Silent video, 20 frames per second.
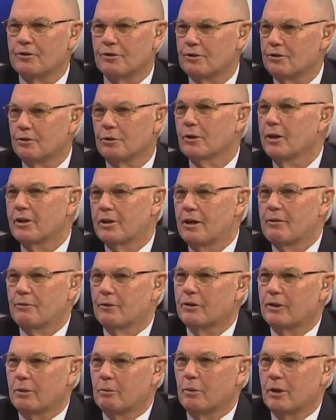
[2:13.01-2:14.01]
it's certainly
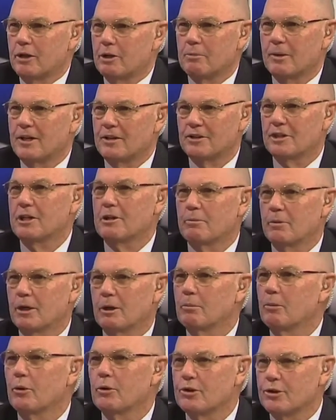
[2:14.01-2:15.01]
different than when you may see them in an
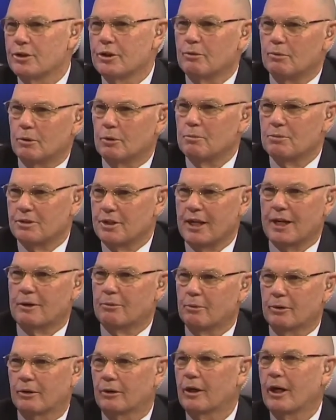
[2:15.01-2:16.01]
emergency room setting
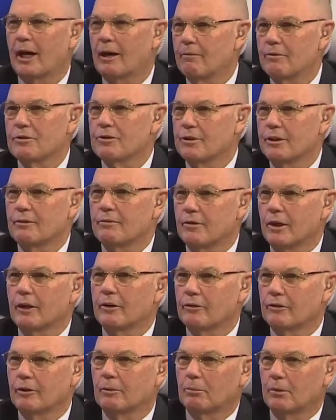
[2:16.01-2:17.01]
where they obviously have
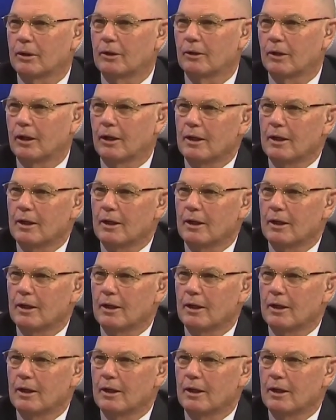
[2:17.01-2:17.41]
done something.